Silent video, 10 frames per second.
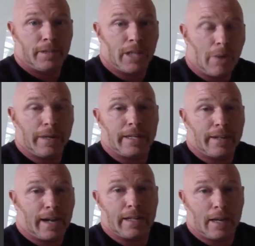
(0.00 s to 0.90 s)
Knowing
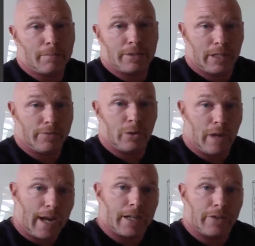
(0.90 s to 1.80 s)
that 98% of
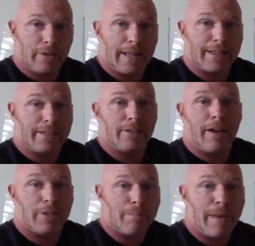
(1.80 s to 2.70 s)
you are not going to do that, they
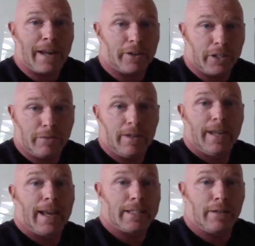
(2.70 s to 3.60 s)
still have to bet on
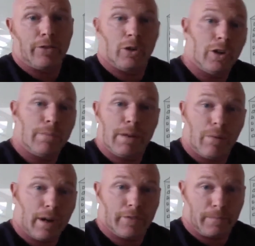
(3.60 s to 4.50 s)
you as if you could
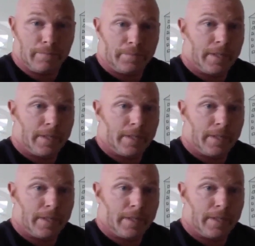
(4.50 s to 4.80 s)
be one of them.